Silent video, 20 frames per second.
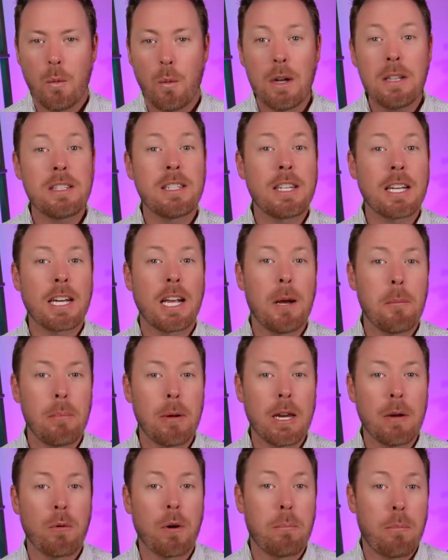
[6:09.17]
Once the
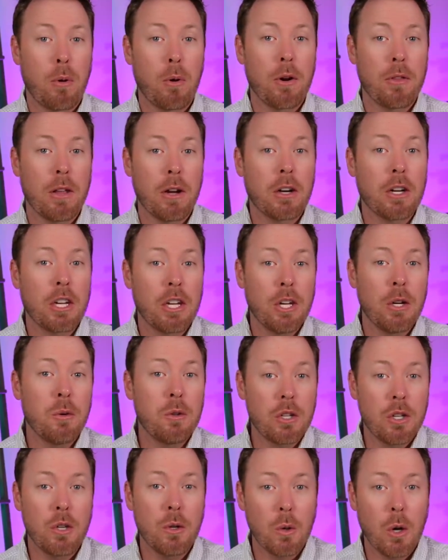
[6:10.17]
company reported their
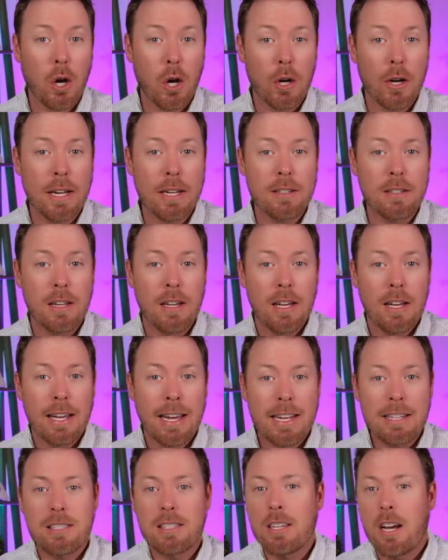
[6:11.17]
Q2 earnings,
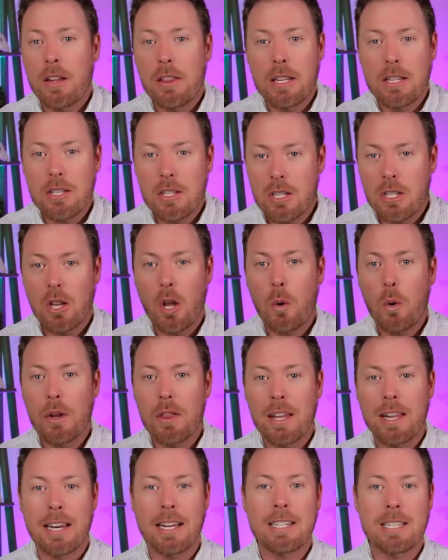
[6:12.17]
it saw this slower
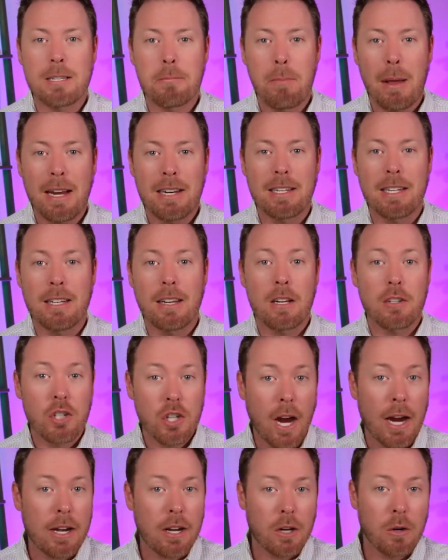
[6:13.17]
than expected
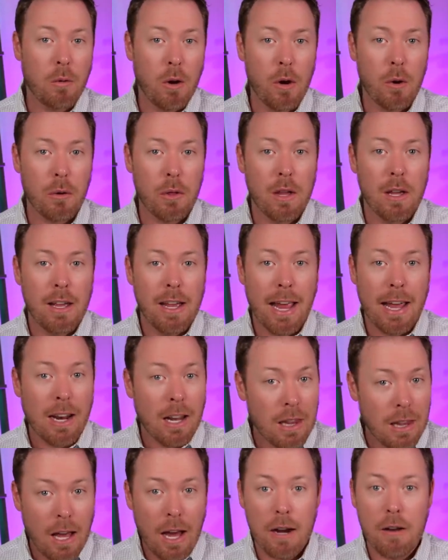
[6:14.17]
China growth, and
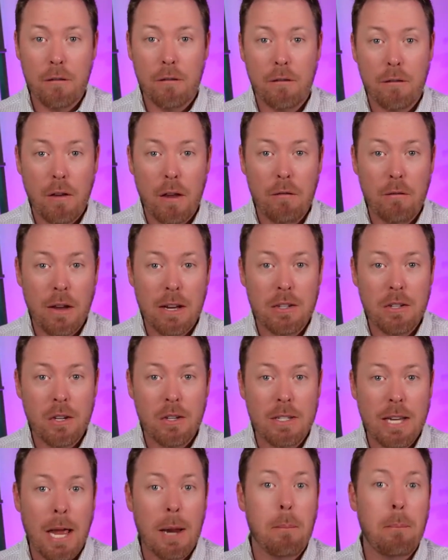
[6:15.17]
a lot of
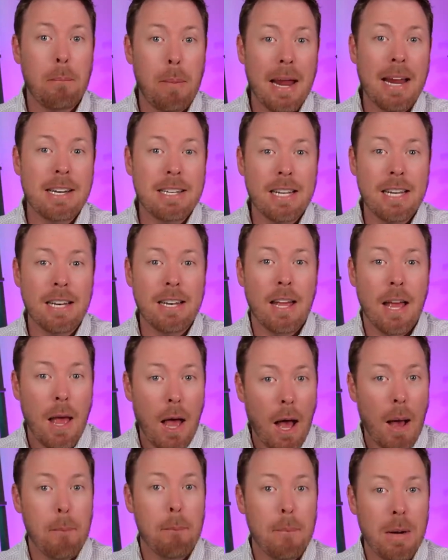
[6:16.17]
investors had baked in
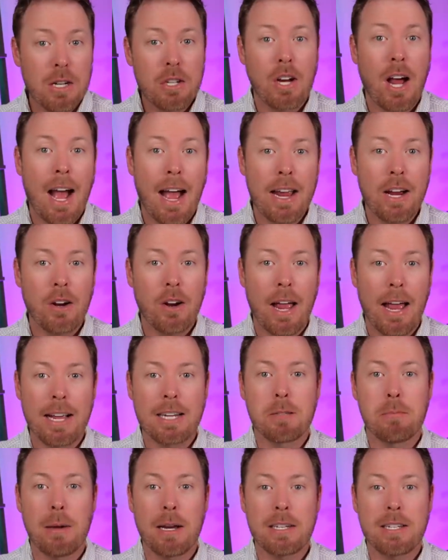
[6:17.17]
a much higher
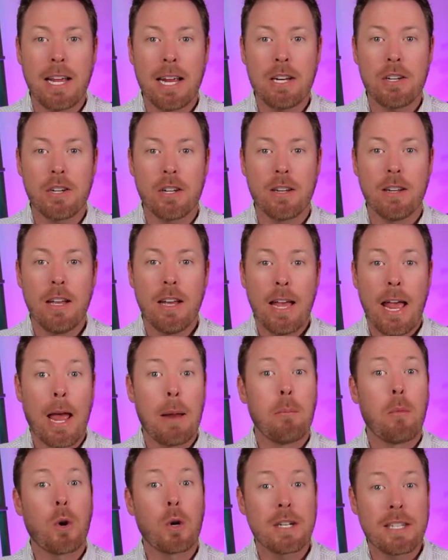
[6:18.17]
expectation,
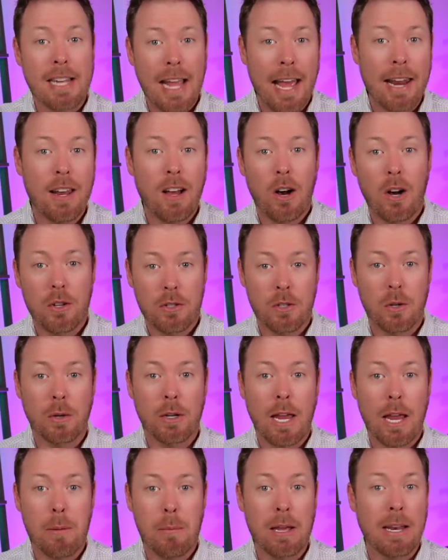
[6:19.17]
and more data also
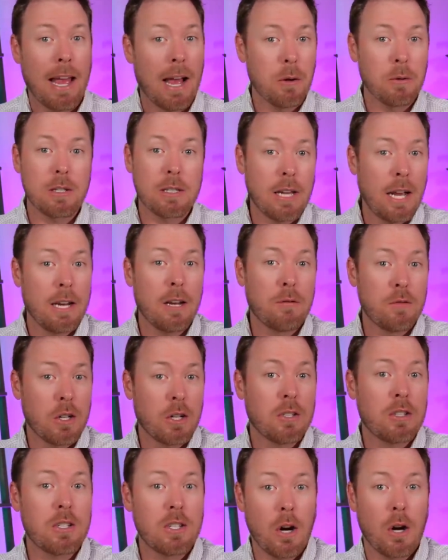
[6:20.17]
came in outside of
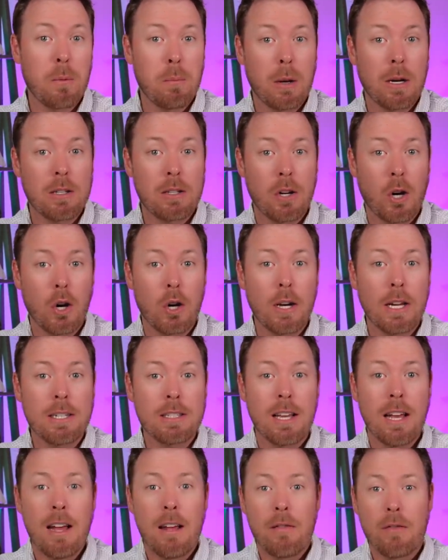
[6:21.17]
just Starbucks
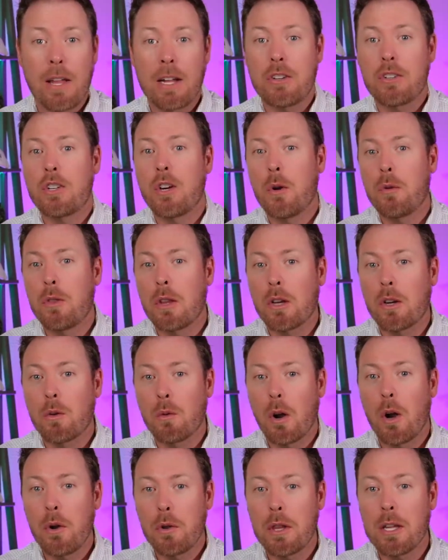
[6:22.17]
earnings that showed the
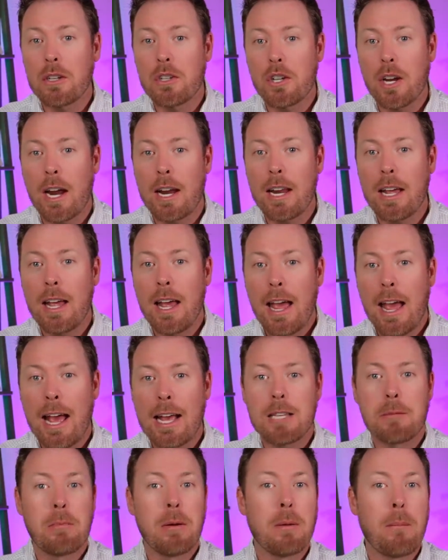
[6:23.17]
growth in China
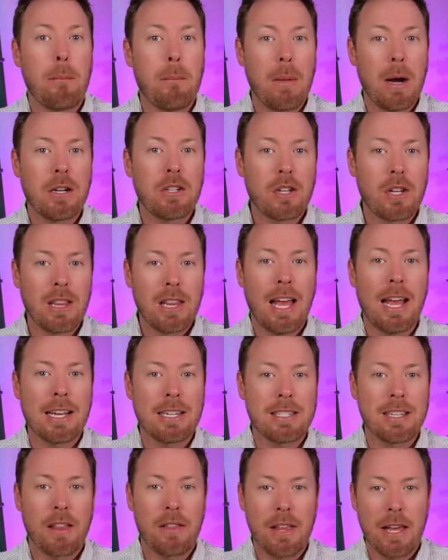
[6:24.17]
has been much
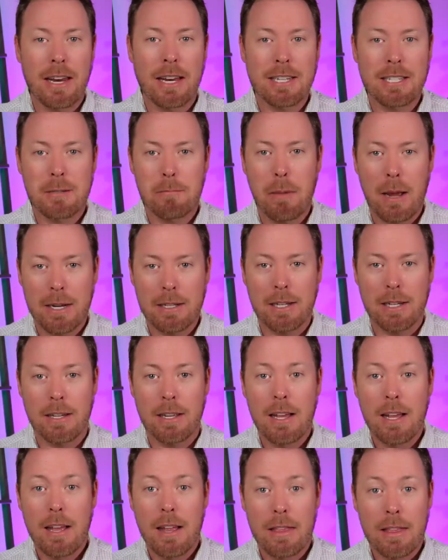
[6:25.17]
less than
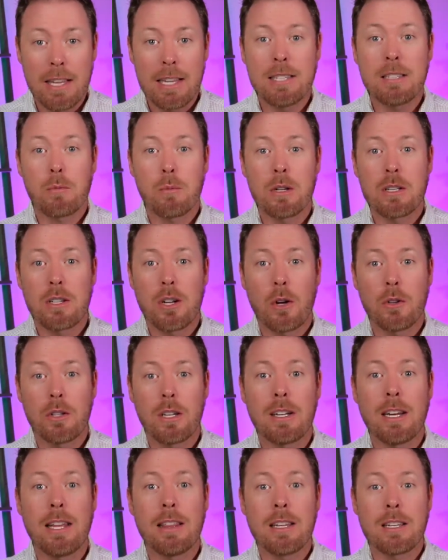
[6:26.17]
expected. This
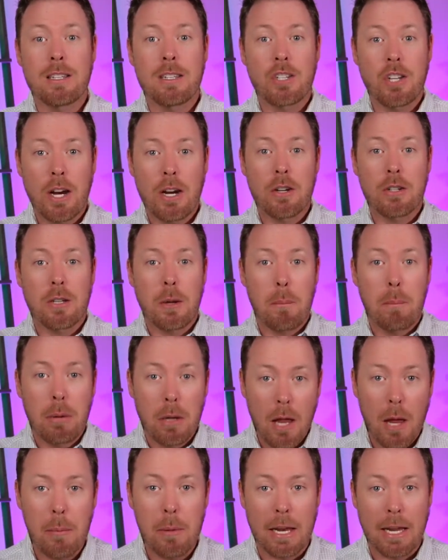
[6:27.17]
resulted in the shares
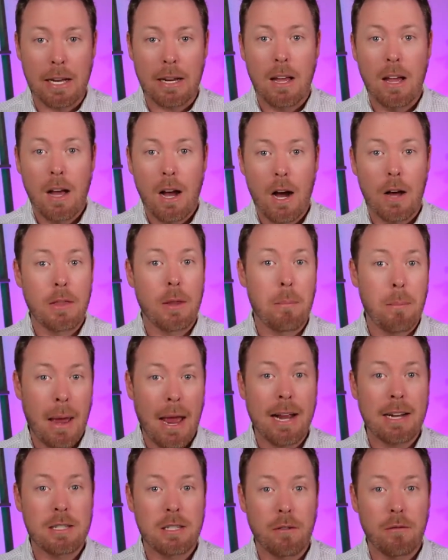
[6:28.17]
plummeting on the
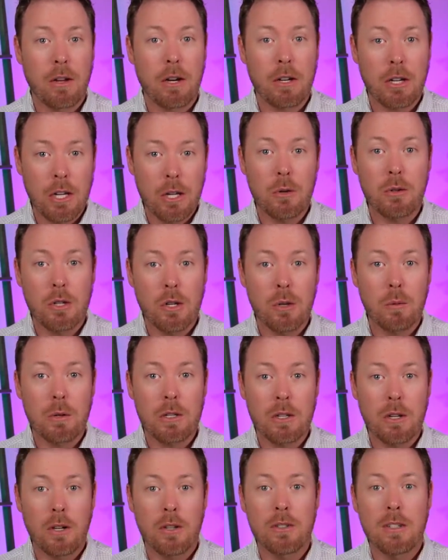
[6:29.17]
backs of their Q2
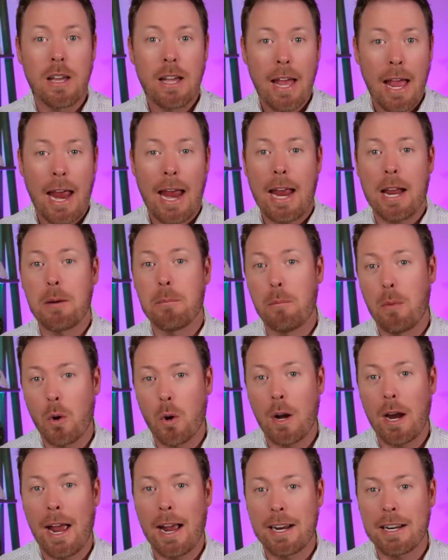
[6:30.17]
results and
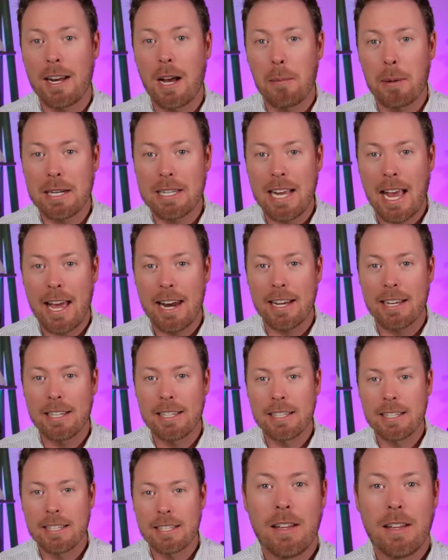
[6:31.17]
more economic data.